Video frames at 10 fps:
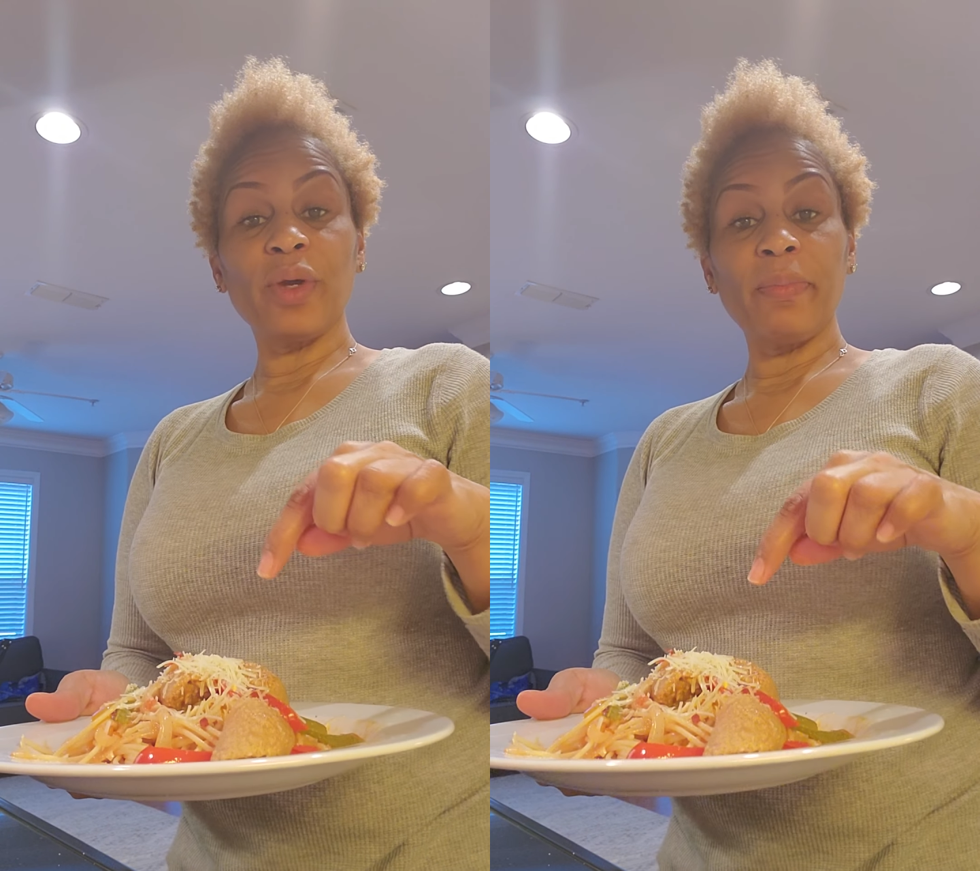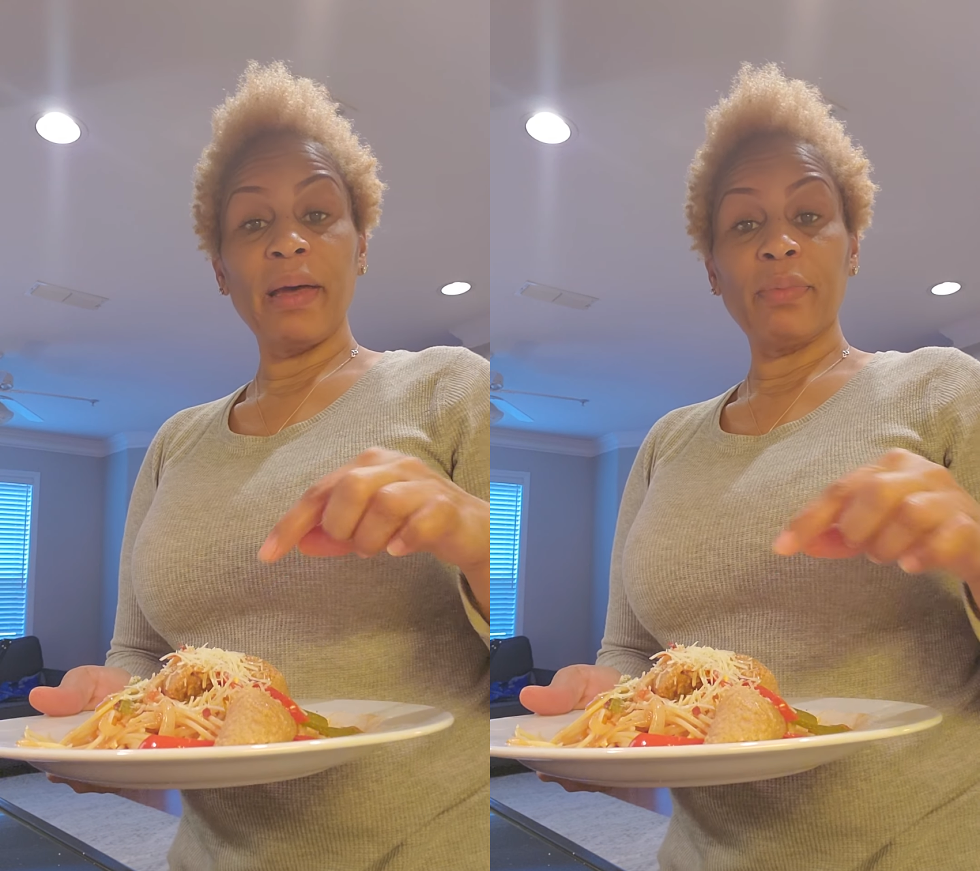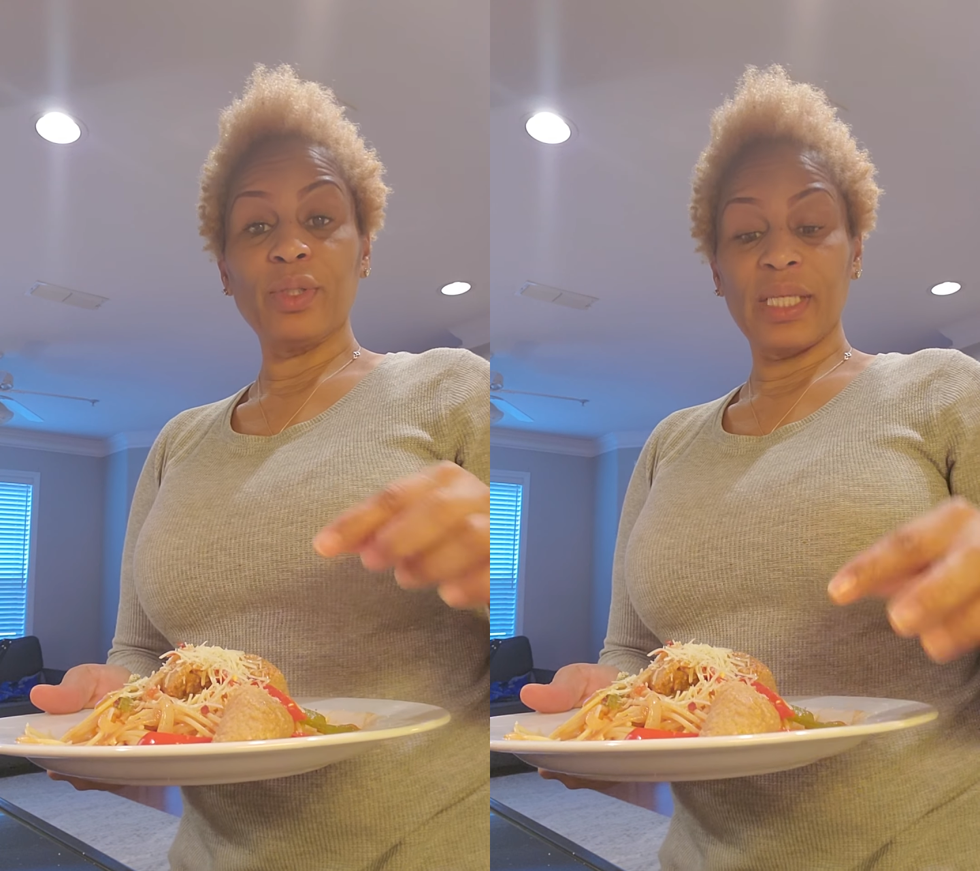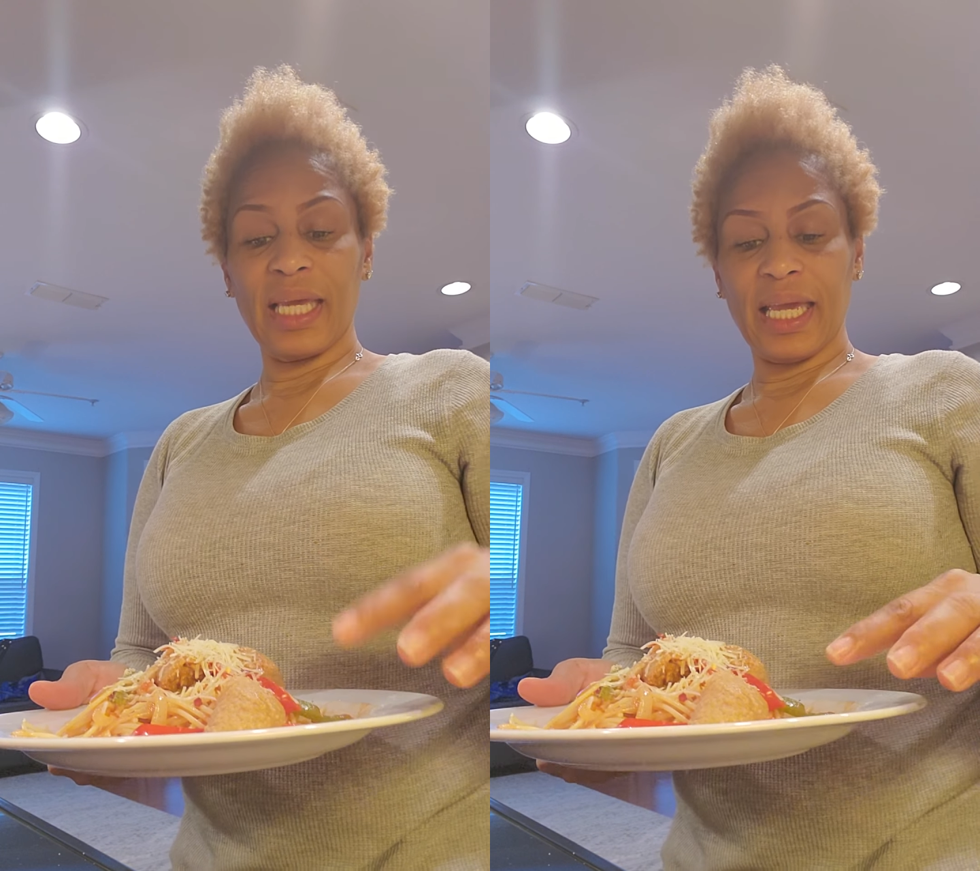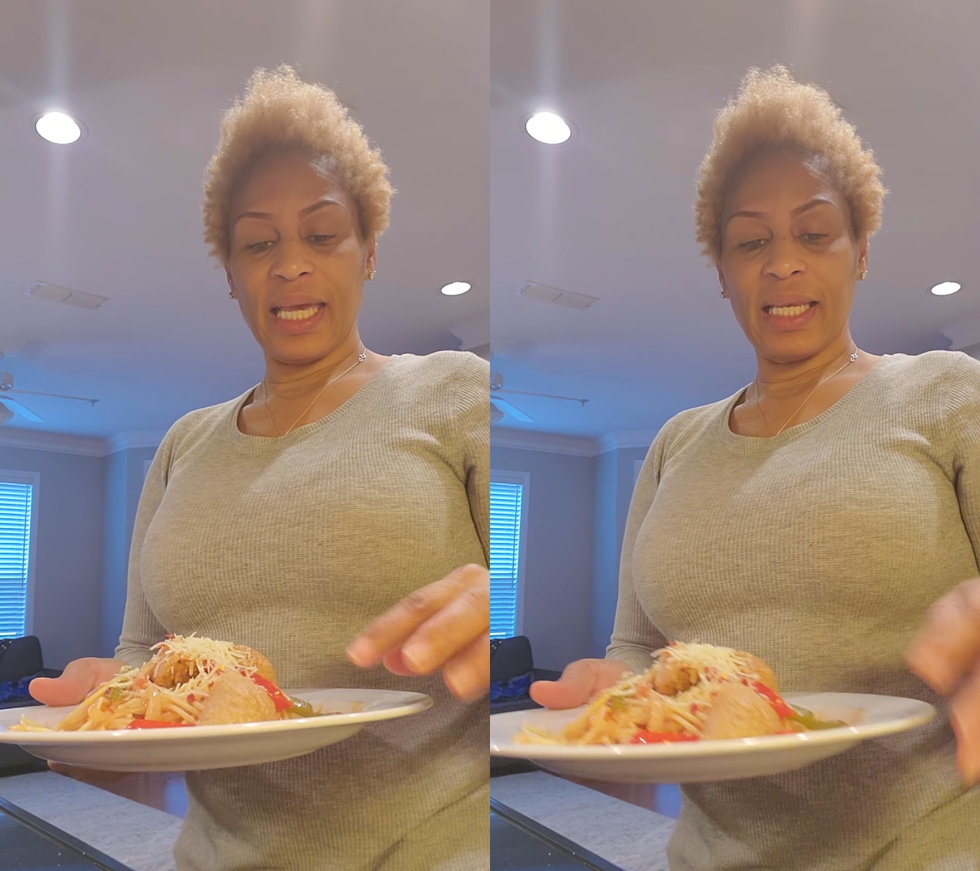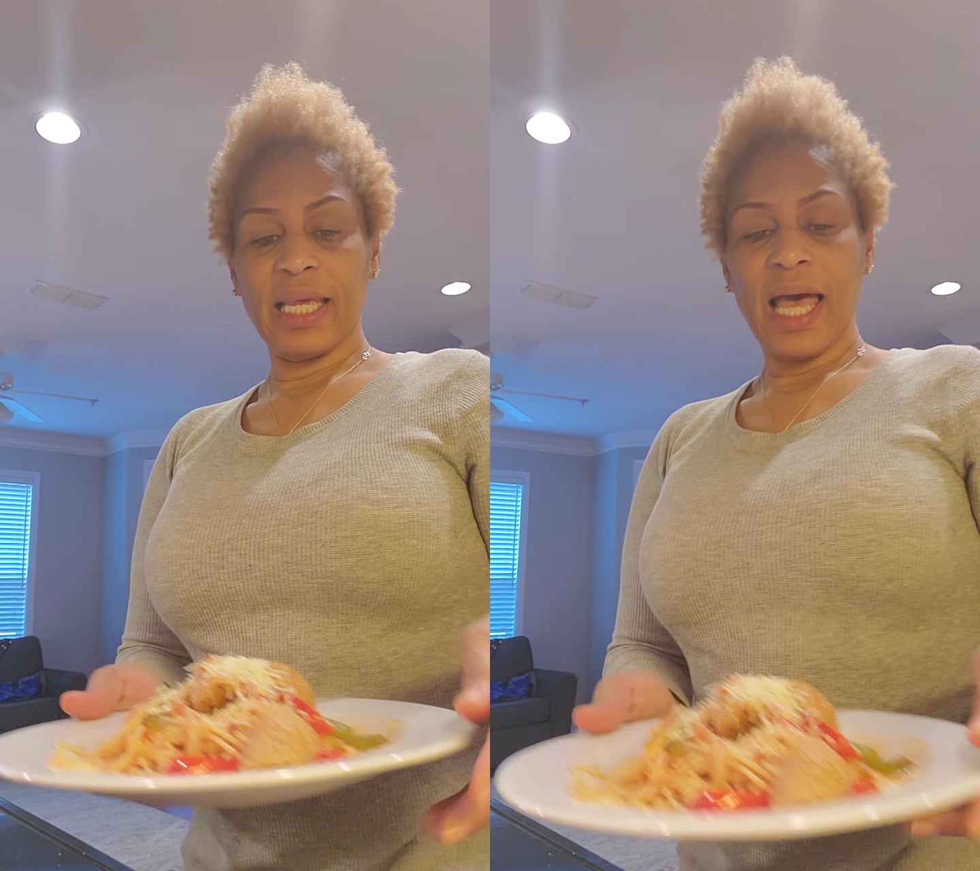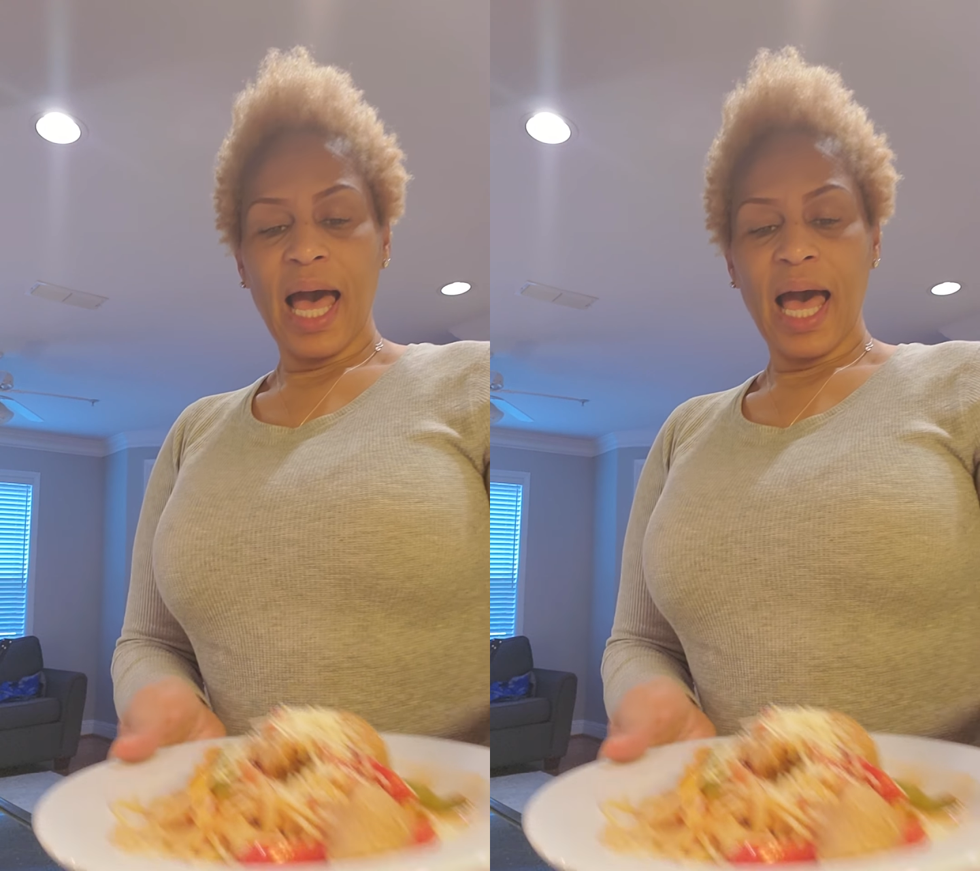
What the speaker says: red peppers again.